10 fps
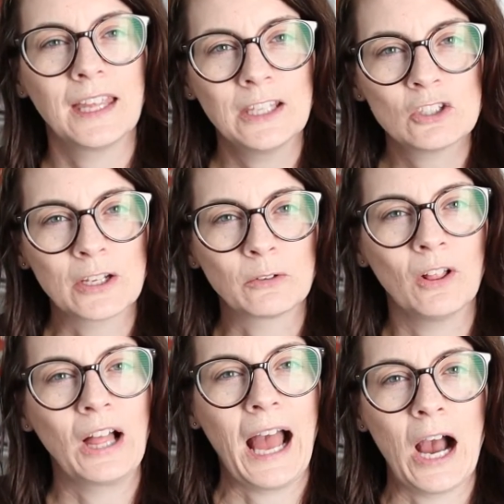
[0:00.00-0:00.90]
in
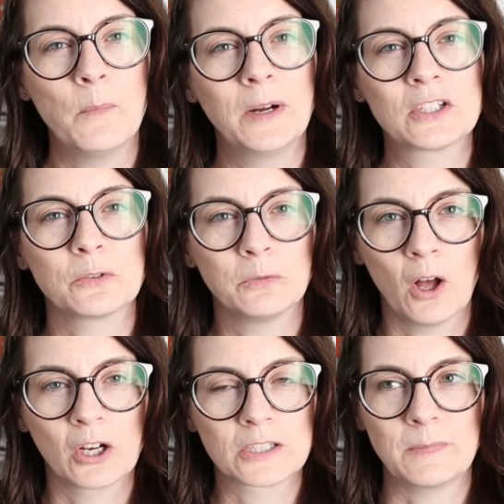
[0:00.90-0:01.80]
general how much
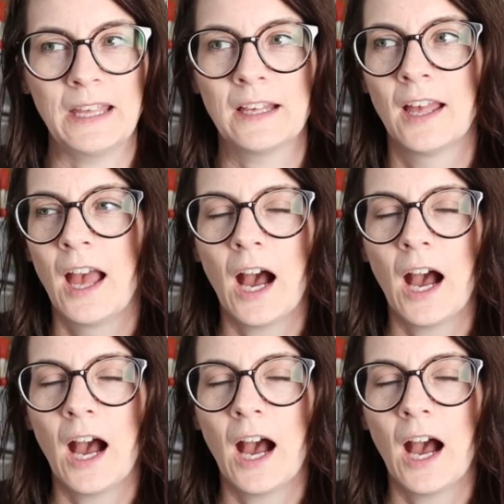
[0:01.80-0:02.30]
vloggers make.